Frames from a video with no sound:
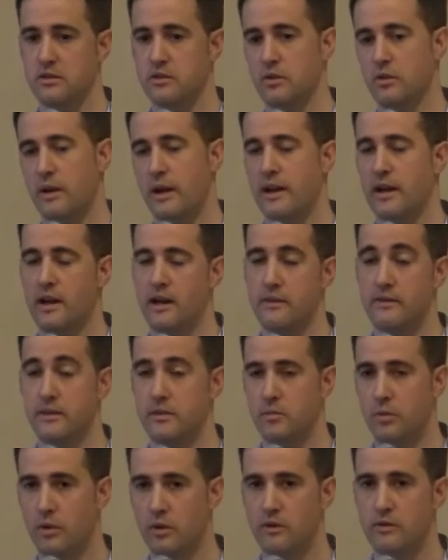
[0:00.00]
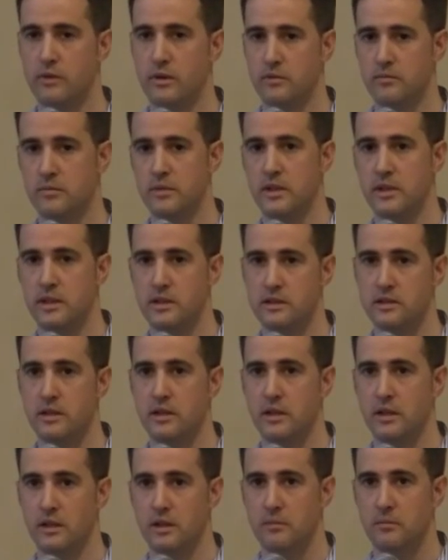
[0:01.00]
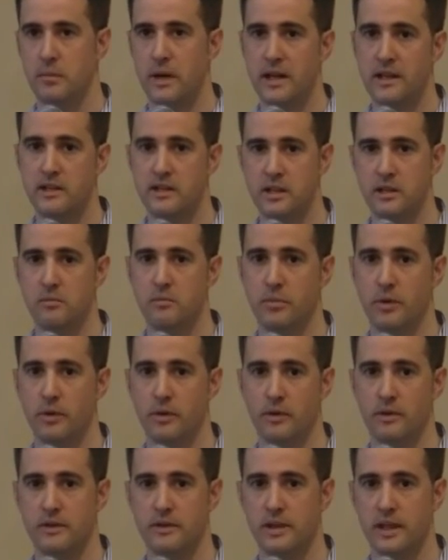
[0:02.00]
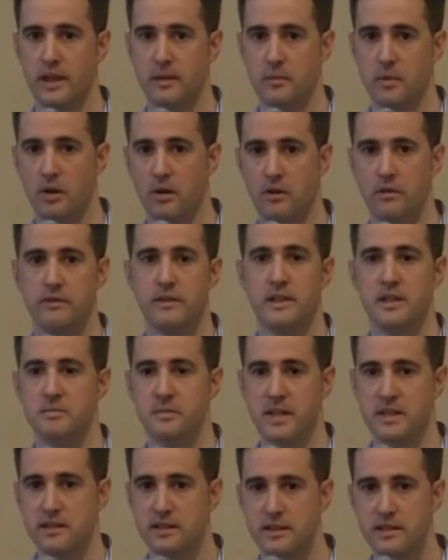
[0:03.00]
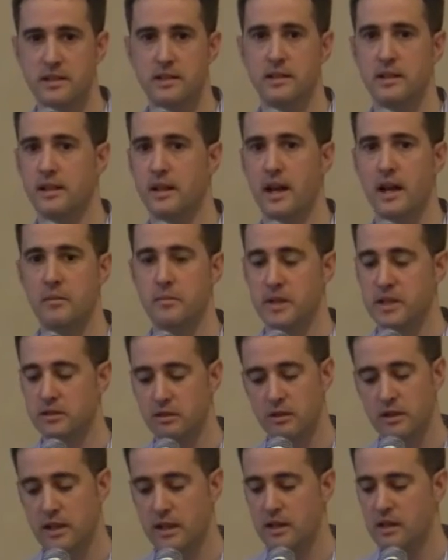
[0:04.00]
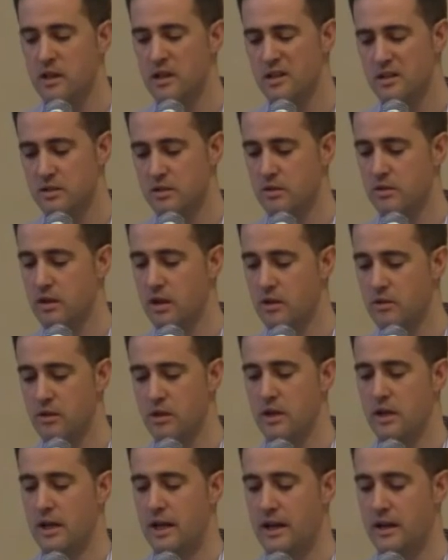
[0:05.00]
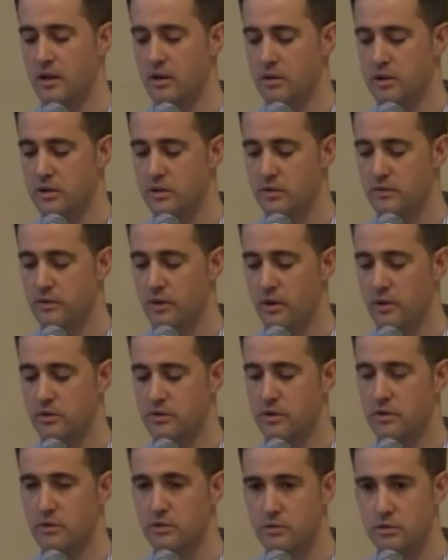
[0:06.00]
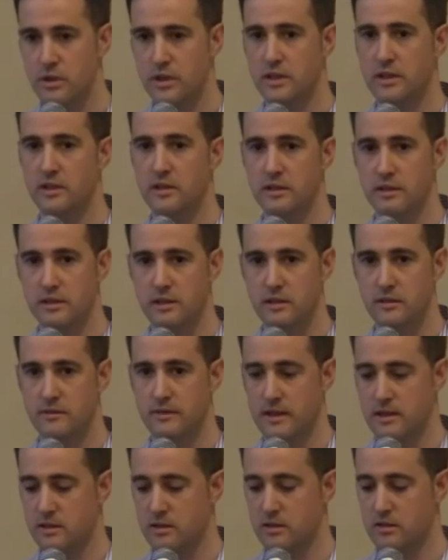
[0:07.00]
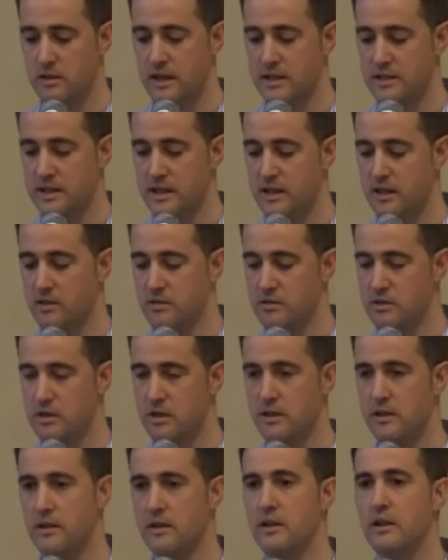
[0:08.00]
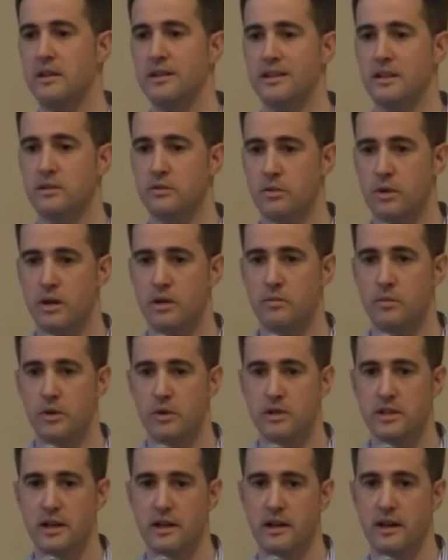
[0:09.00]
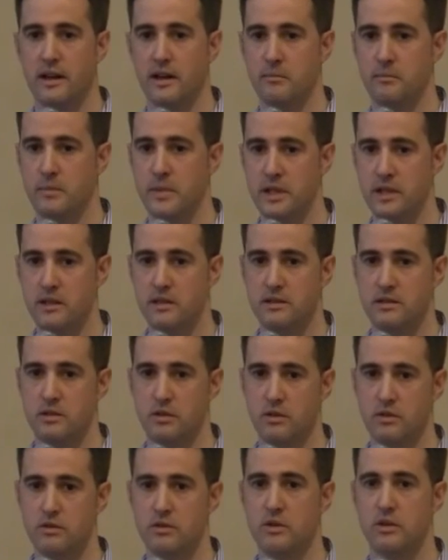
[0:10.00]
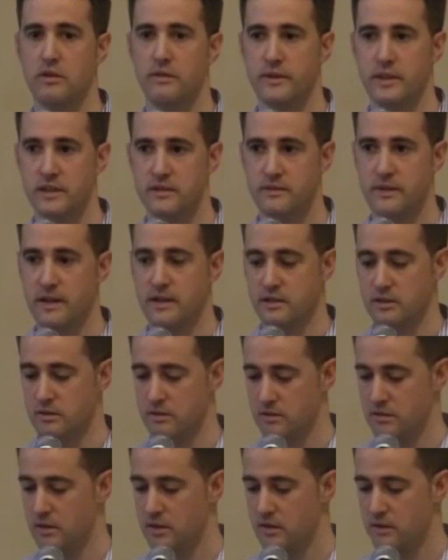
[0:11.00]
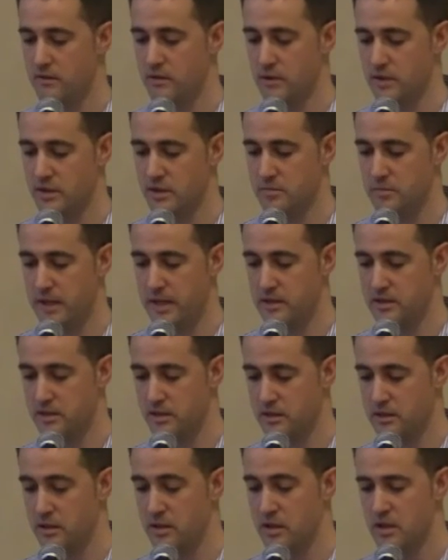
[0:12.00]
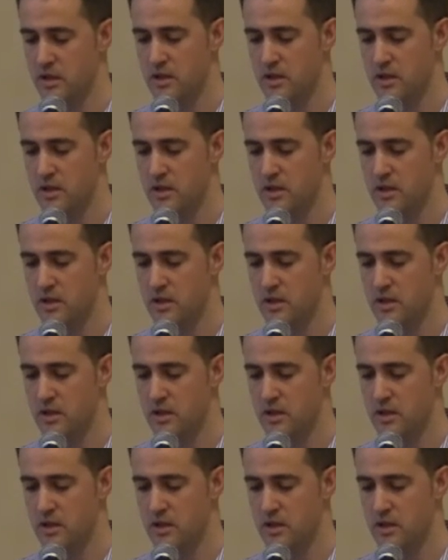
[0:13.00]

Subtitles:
So I have evolved from this very simple term of spasticity, hypertonia. So now I'm going to focus on treating dysfunction, as I consider the trigger points are a big source of dysfunction for this patient.